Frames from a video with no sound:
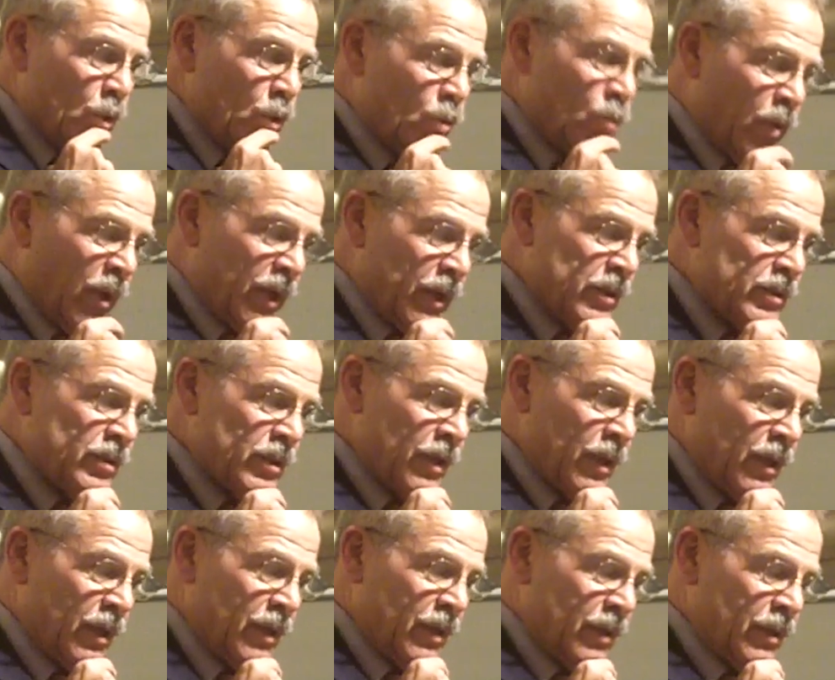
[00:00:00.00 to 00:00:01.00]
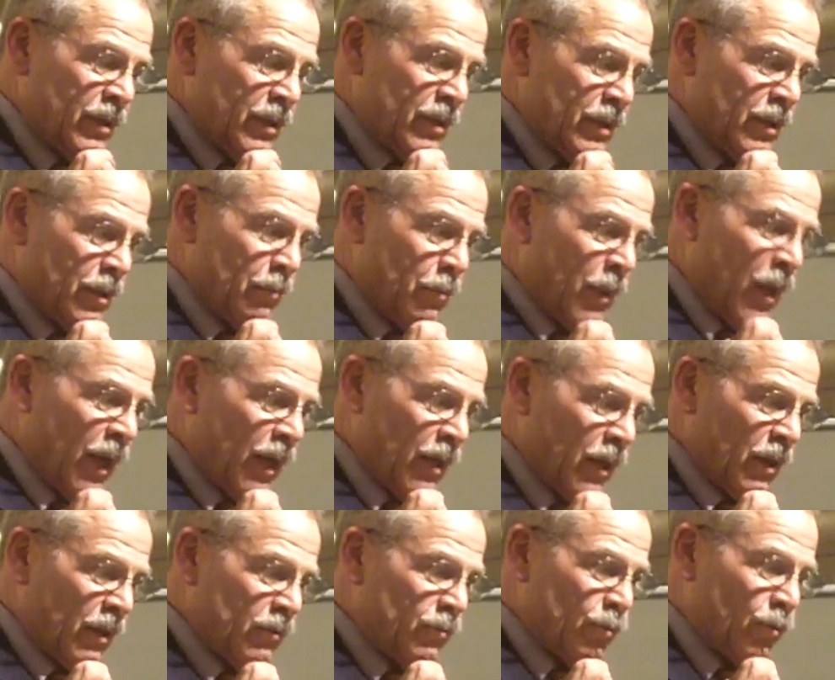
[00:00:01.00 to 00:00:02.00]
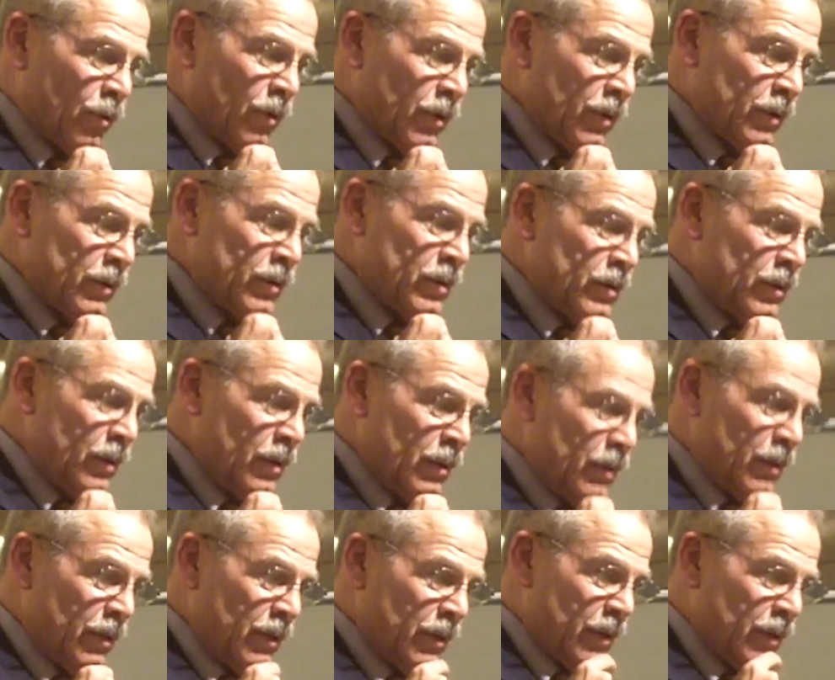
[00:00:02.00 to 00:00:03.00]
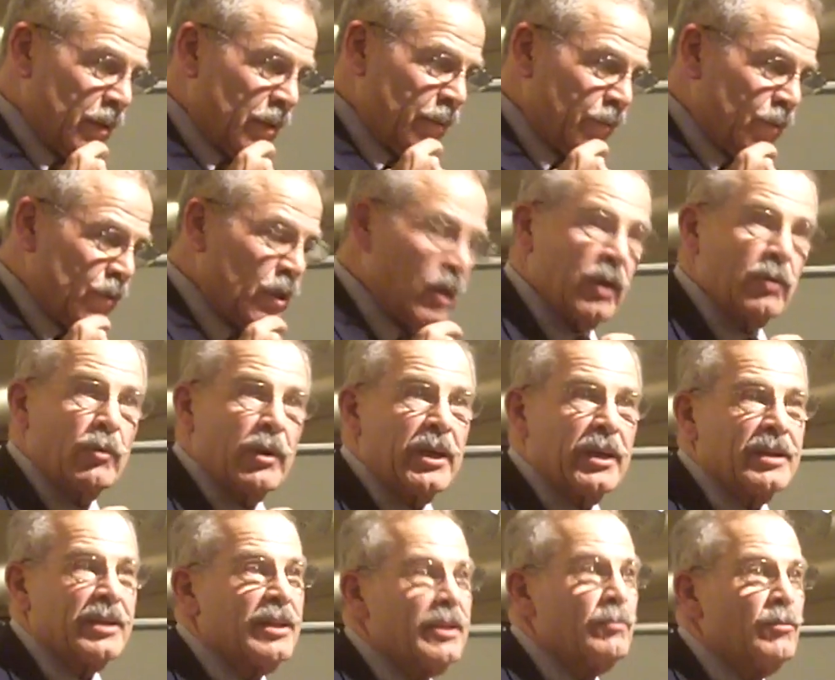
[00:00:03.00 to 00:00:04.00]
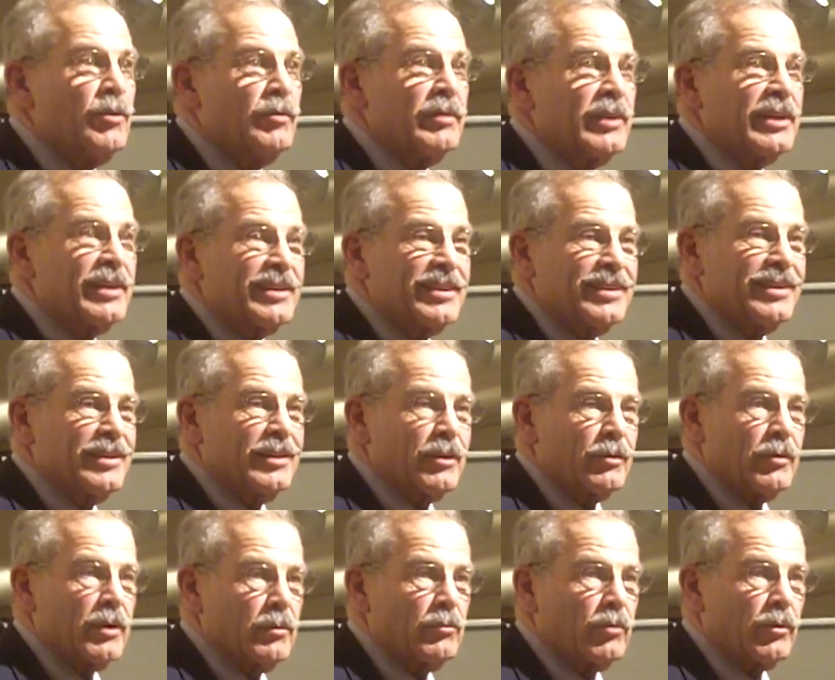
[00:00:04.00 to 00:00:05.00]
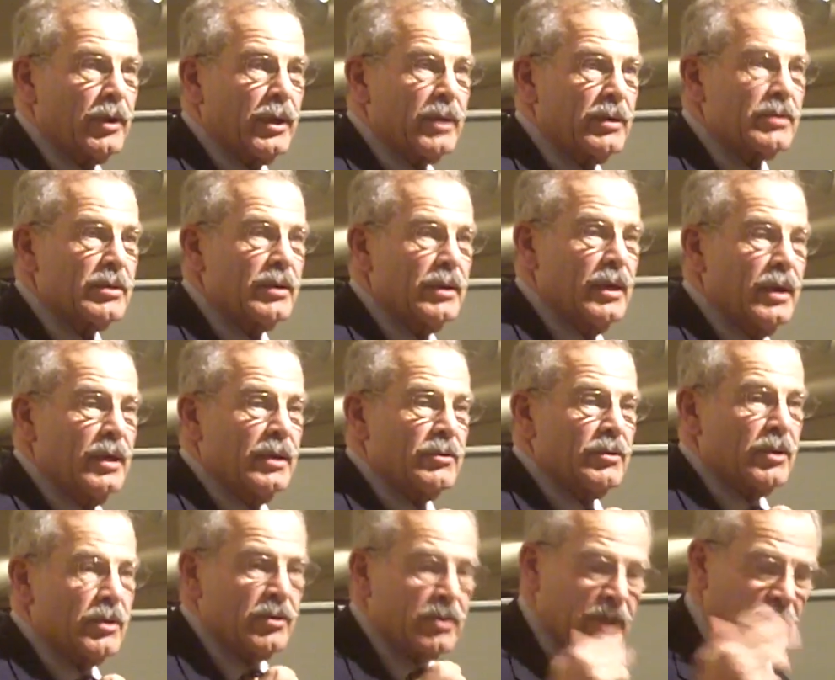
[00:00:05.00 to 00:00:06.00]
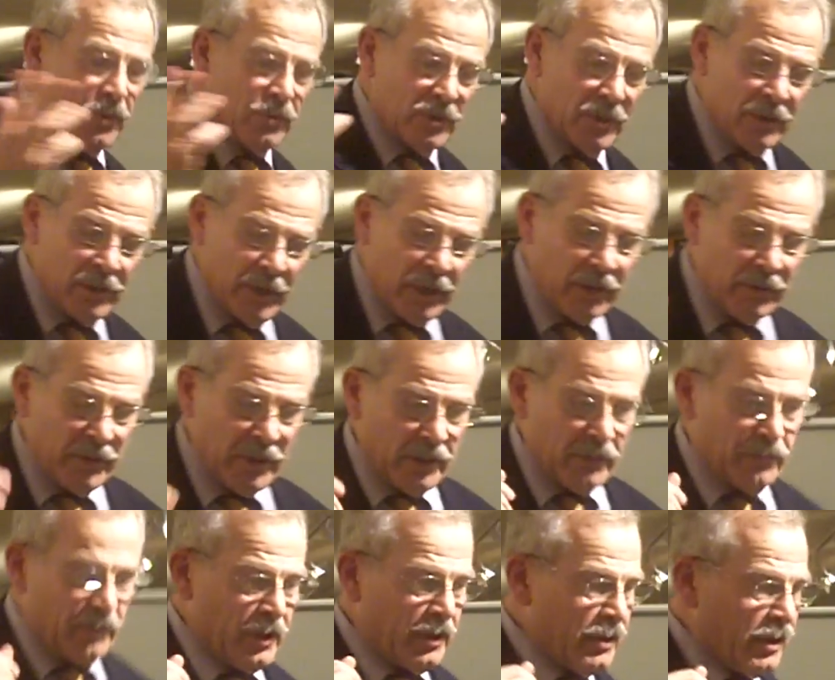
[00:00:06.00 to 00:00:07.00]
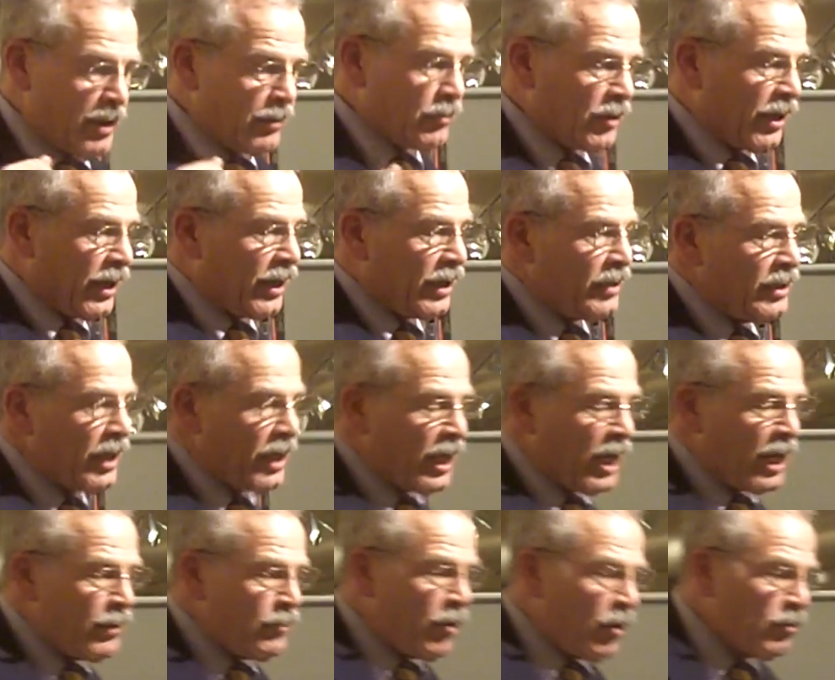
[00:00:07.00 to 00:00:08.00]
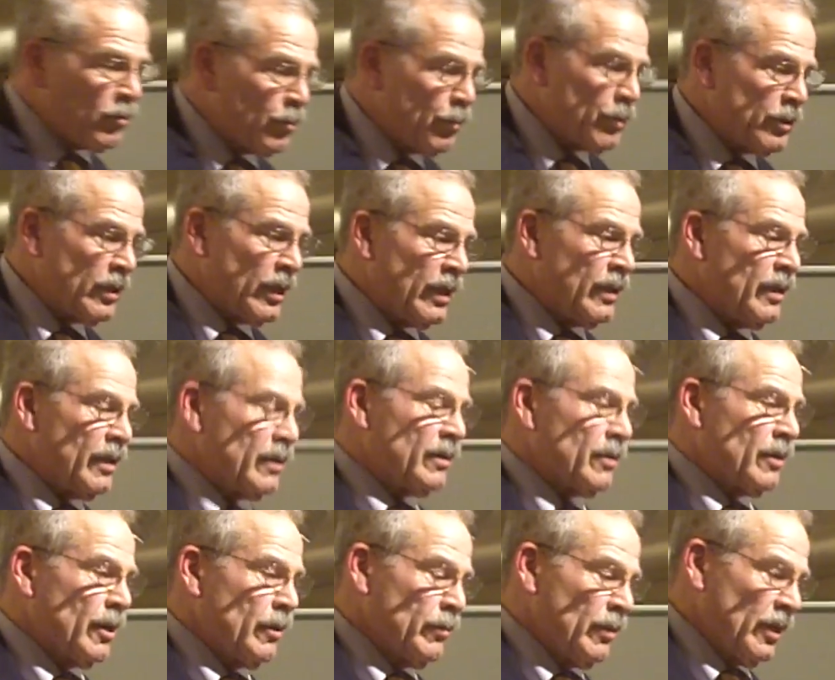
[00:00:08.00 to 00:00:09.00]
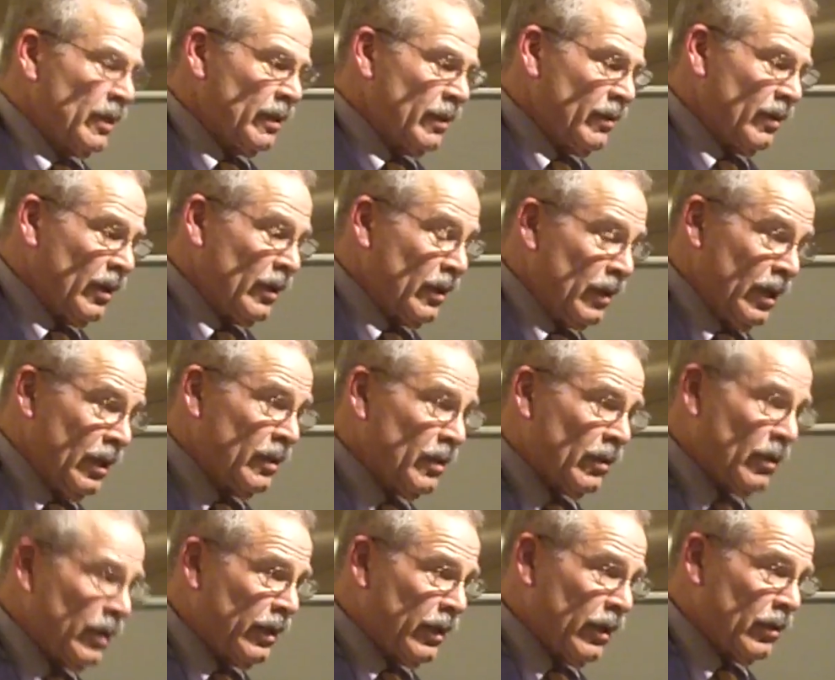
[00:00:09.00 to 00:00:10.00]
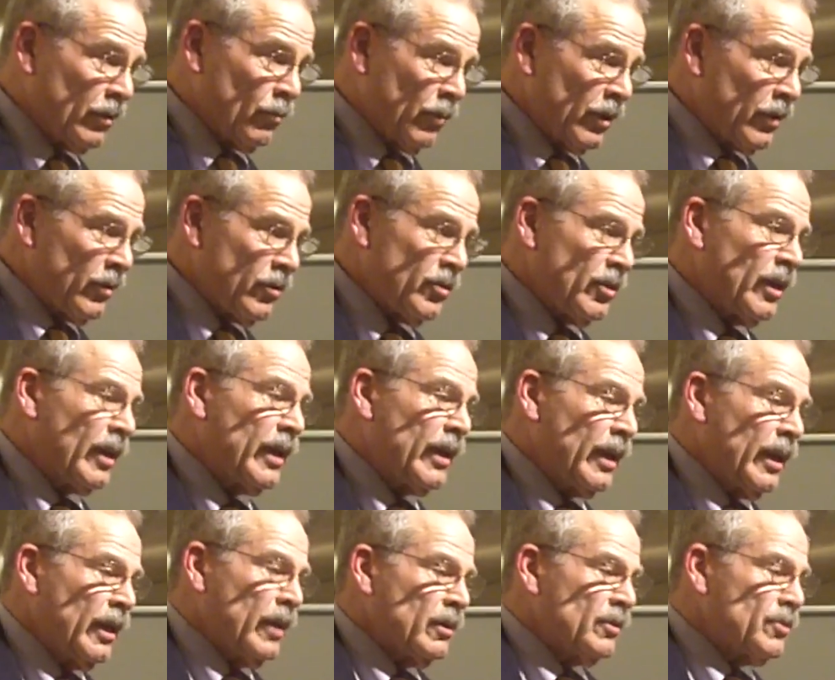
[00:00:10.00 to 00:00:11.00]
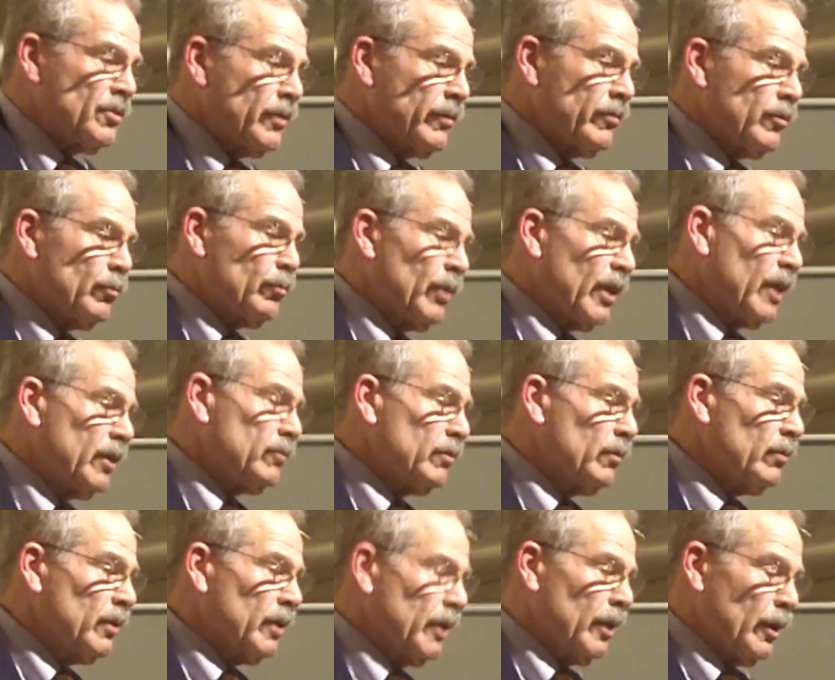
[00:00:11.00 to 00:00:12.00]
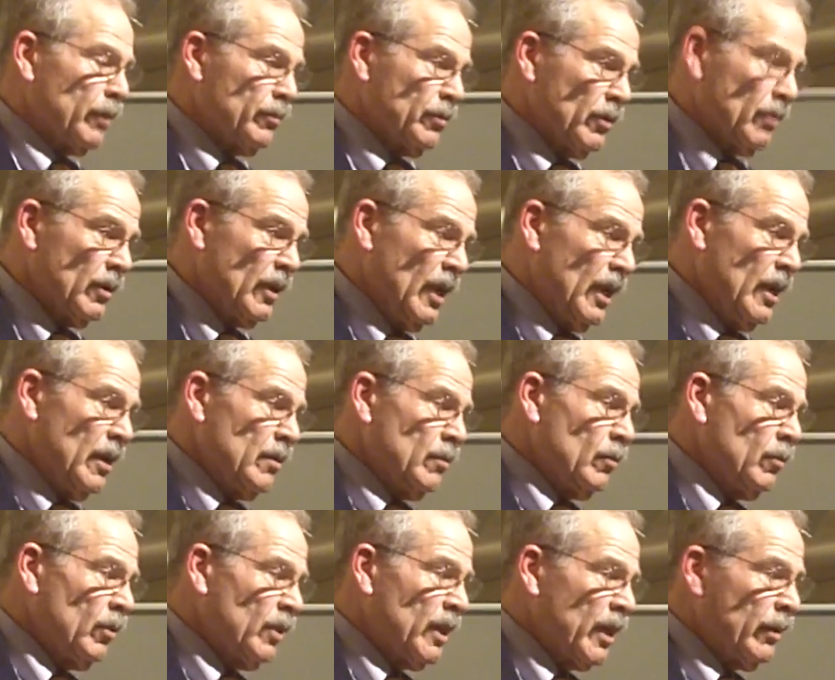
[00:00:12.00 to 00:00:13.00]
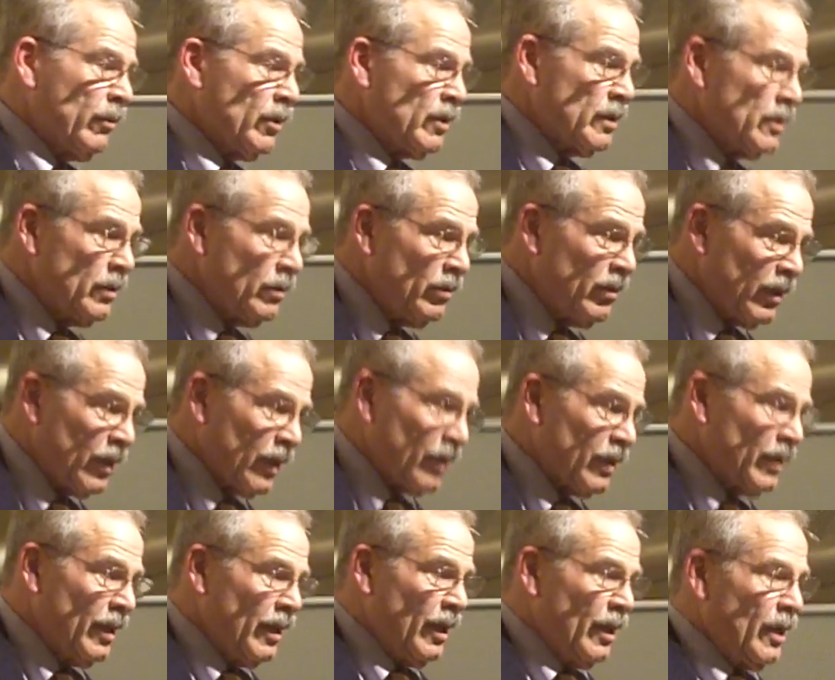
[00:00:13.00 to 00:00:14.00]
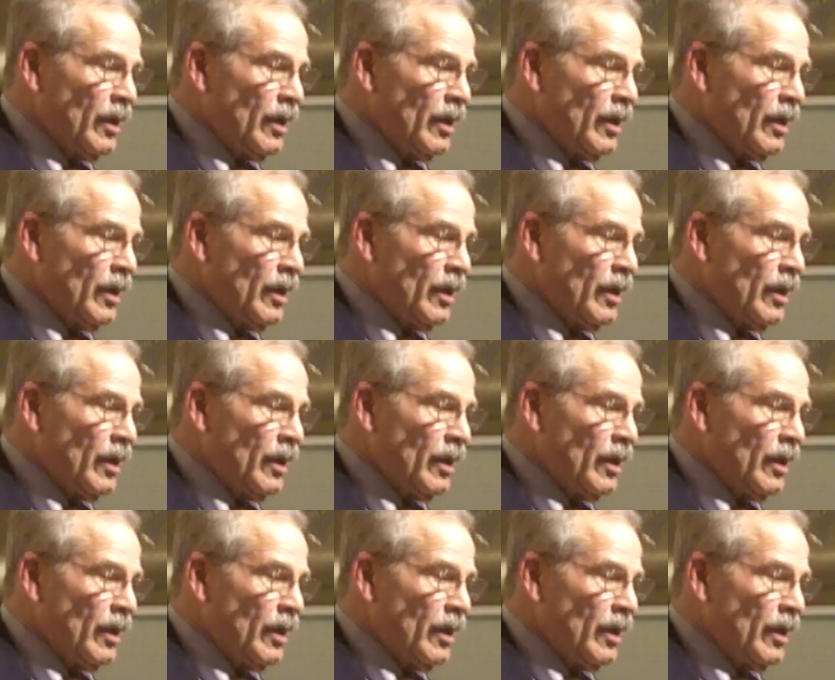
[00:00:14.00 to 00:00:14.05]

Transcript: who was the the model for uh, John Wayne in the movie The Green Berets. So this guy was a decorated Vietnam guy, and they came over pretending to come in in the clear. We're the CIA, conservative branch. We want to help you. But what they were doing